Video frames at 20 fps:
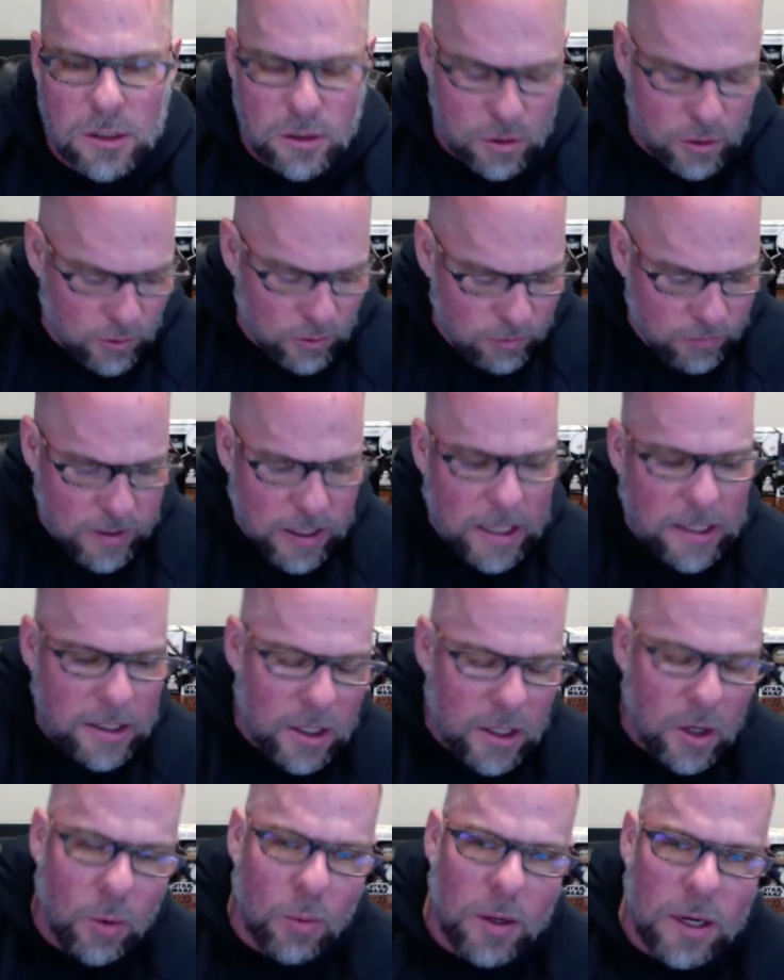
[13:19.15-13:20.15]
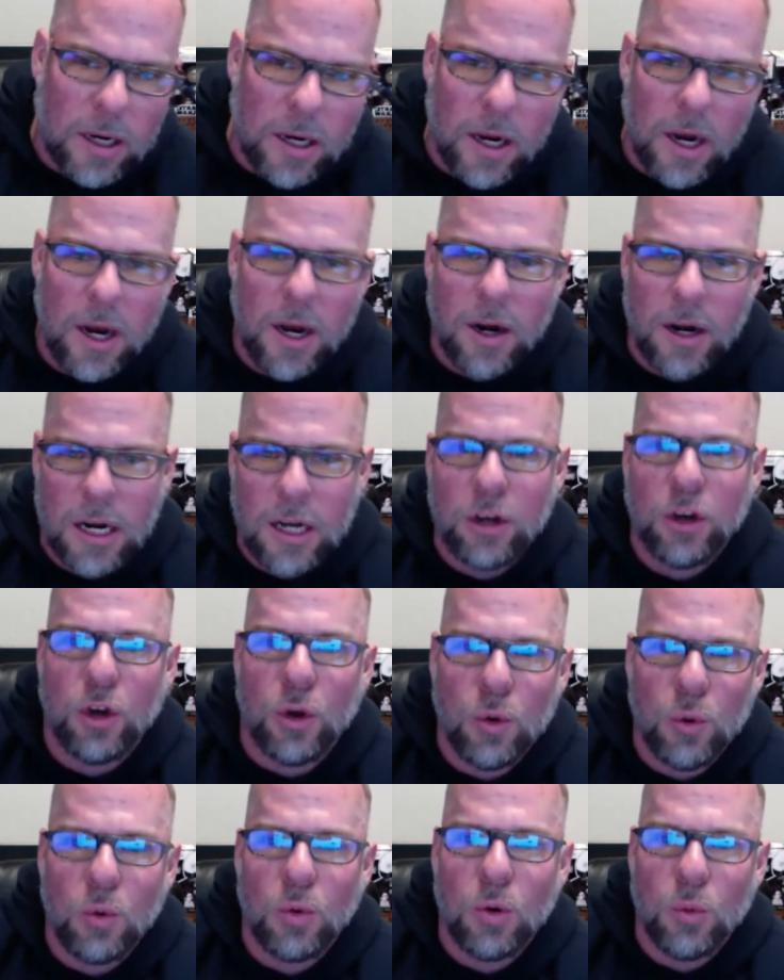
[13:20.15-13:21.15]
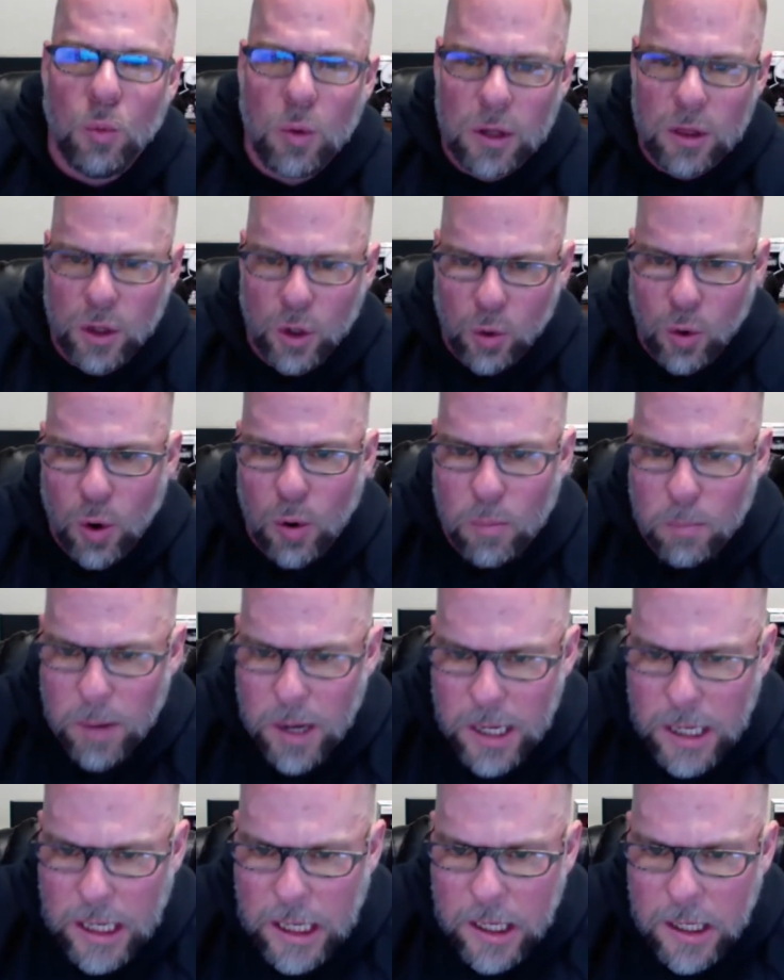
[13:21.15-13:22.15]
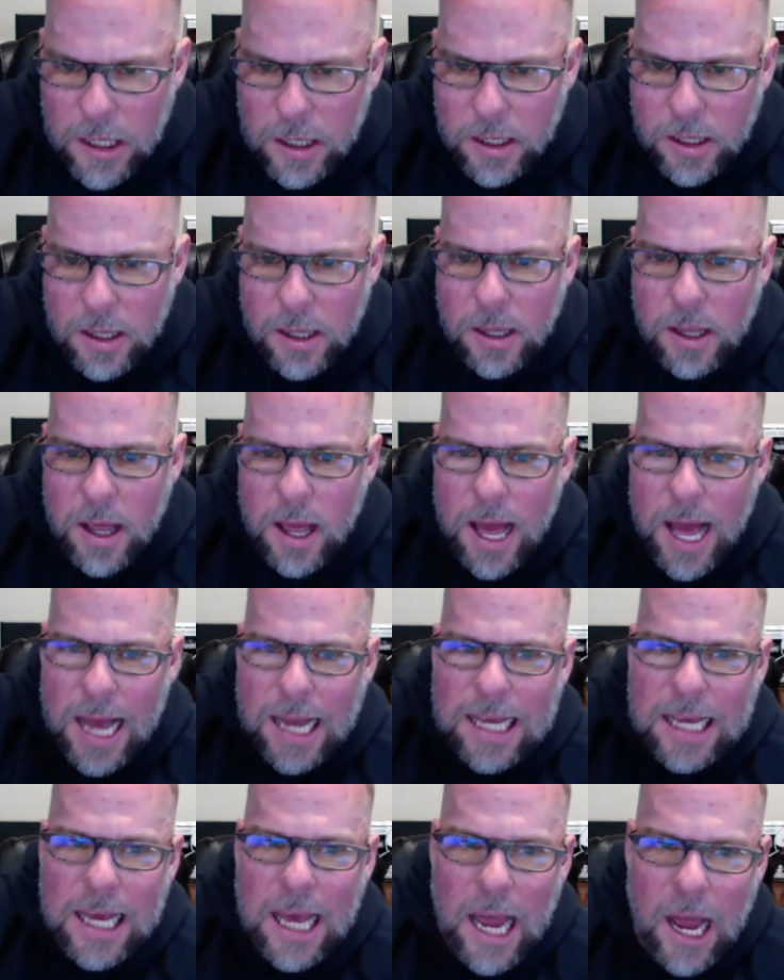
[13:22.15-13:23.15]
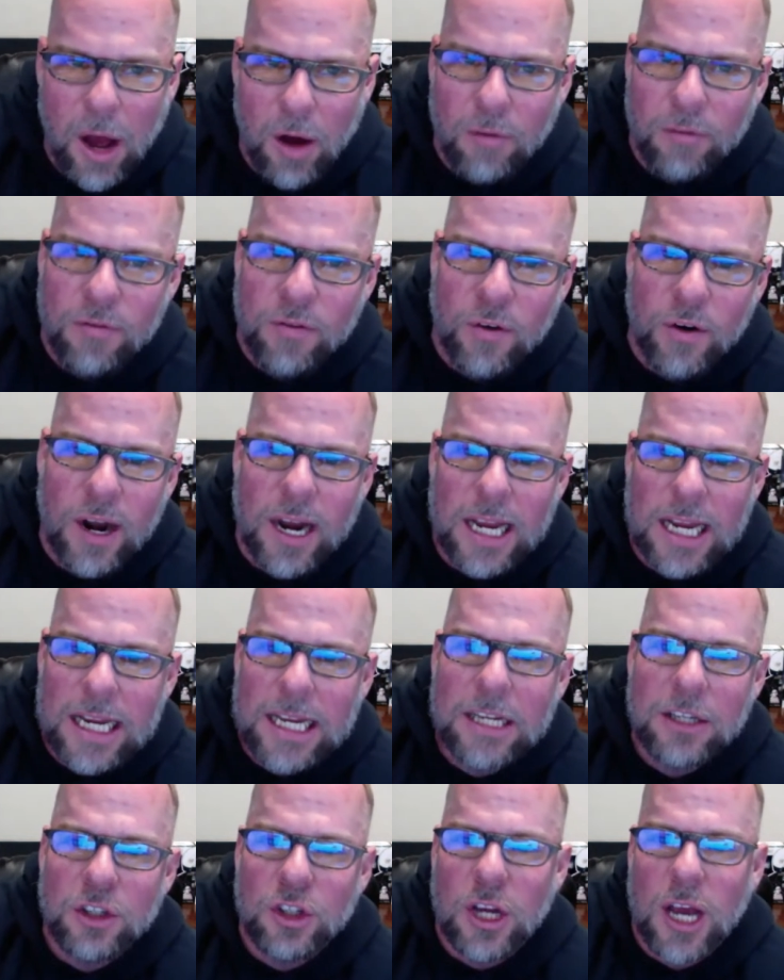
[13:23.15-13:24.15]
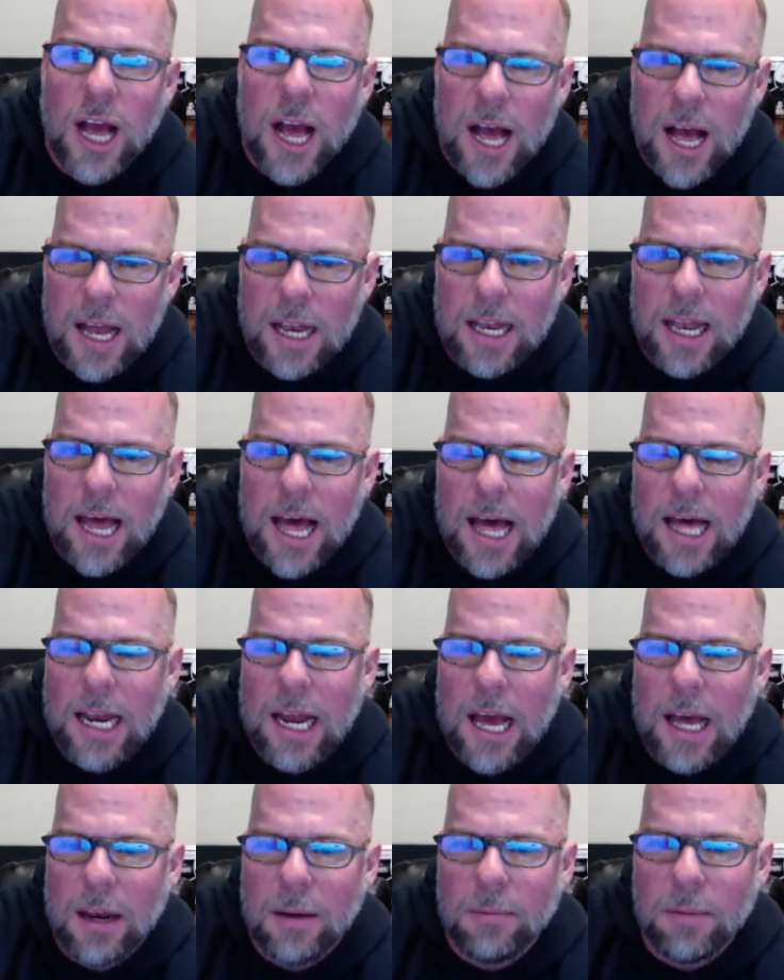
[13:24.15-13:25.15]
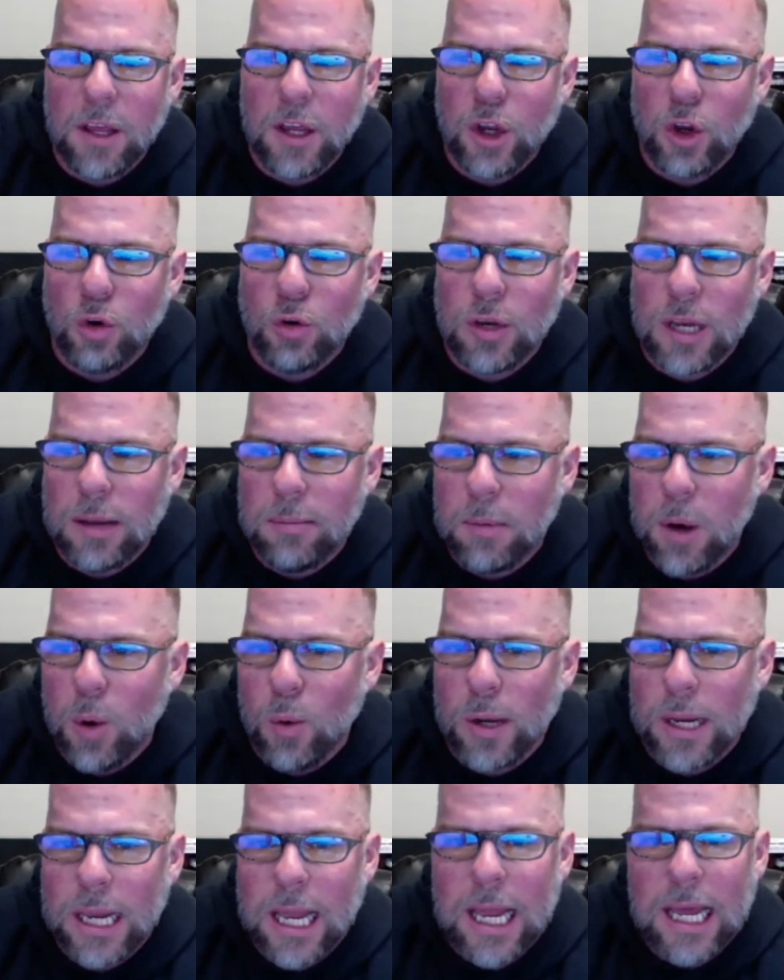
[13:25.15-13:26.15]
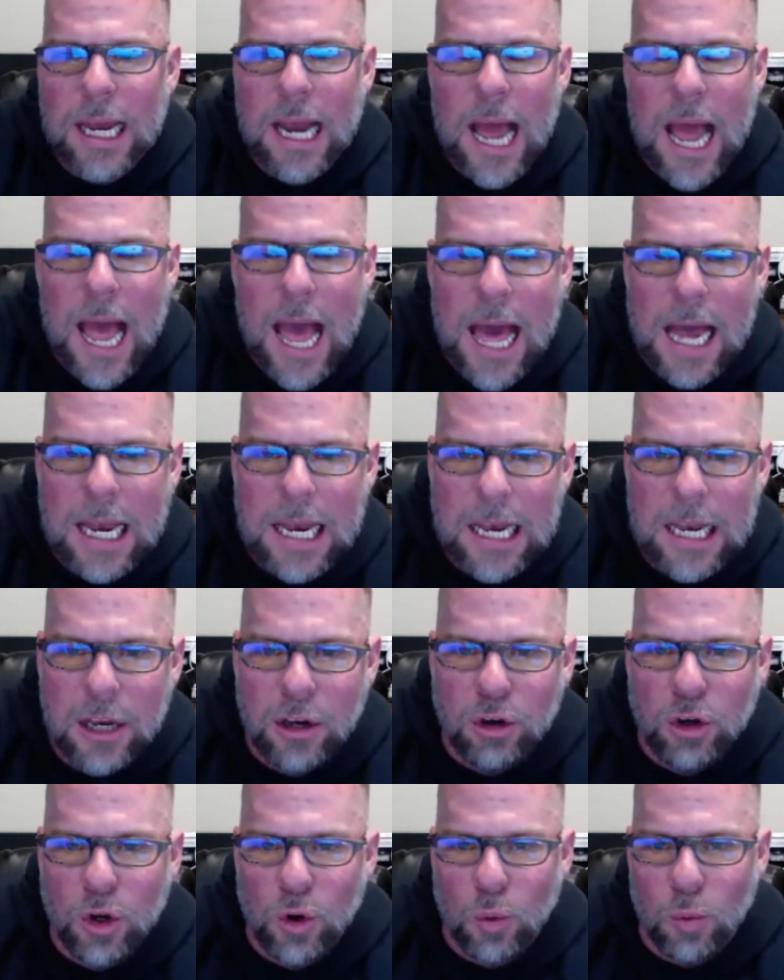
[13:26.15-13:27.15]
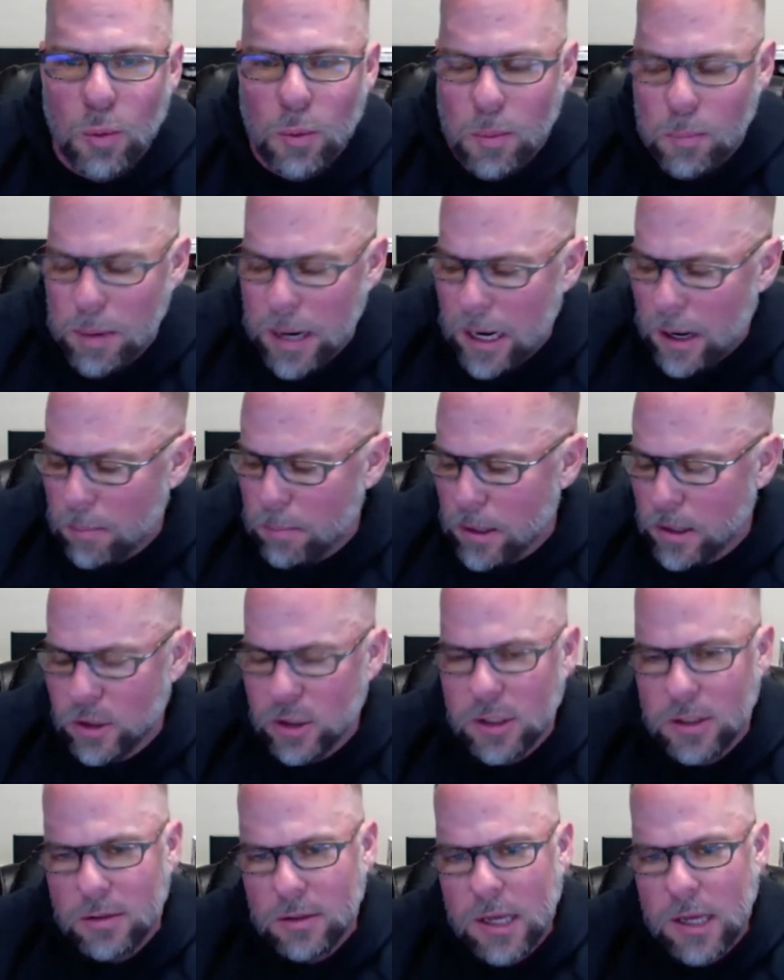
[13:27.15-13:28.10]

So you've got to go in there and do, with your own money, account for each line item that you're demoing and add it into your repair budget.